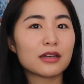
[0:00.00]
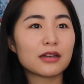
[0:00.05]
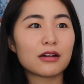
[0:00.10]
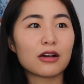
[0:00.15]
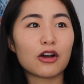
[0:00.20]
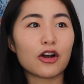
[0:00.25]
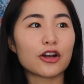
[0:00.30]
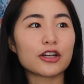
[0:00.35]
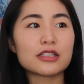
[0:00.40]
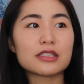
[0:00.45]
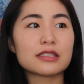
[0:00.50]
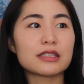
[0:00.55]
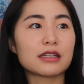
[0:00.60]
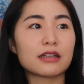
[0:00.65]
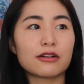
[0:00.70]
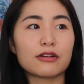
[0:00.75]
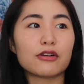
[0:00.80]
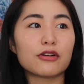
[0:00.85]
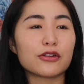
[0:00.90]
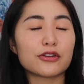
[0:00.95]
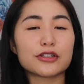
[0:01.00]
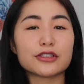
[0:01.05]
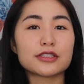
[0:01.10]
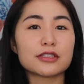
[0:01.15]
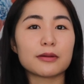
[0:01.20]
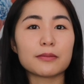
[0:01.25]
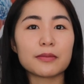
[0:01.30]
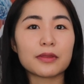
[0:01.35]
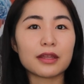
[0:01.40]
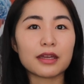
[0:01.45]
Heart Signal or
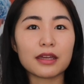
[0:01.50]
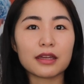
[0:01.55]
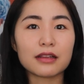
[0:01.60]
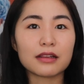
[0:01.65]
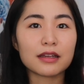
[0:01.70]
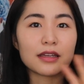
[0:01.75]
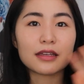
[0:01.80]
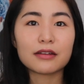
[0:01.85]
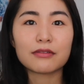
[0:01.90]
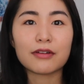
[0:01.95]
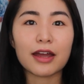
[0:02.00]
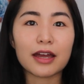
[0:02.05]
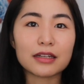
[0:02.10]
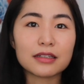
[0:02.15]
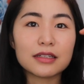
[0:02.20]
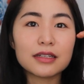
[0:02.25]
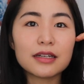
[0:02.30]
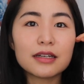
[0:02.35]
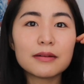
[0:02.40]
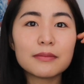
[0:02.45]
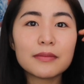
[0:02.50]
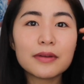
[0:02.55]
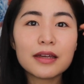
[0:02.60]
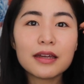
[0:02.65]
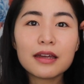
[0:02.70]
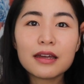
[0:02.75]
something like random,